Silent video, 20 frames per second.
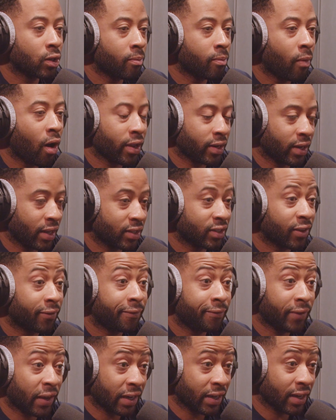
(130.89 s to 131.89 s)
you might need to
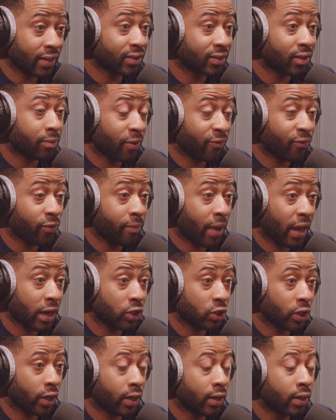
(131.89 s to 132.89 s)
feed it some
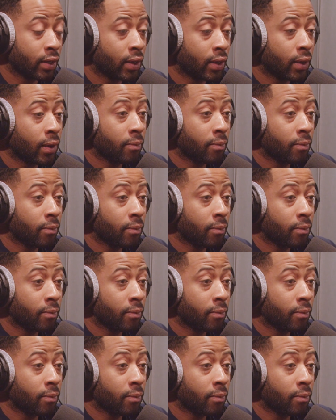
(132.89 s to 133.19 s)
information.